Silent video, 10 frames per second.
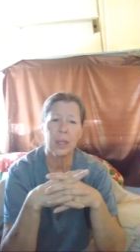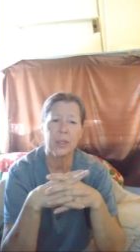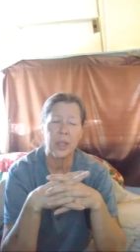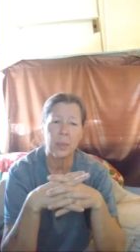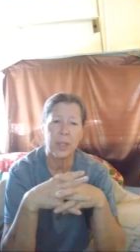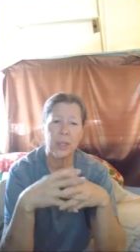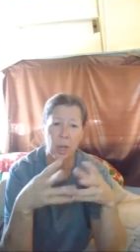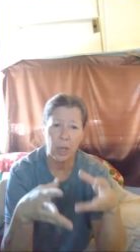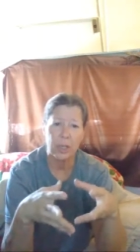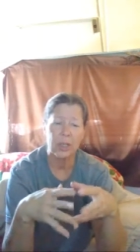somebody
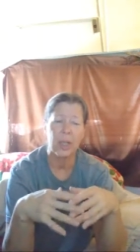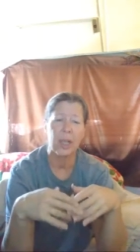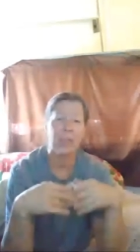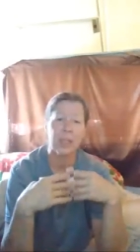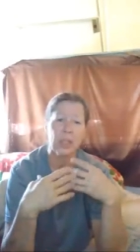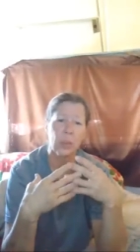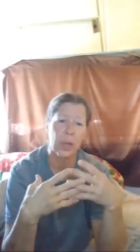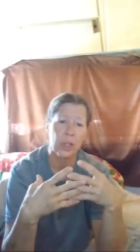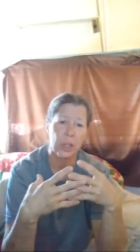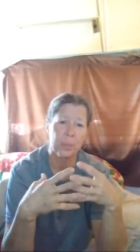saw us, they had a
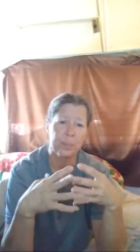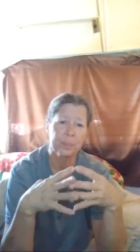situation.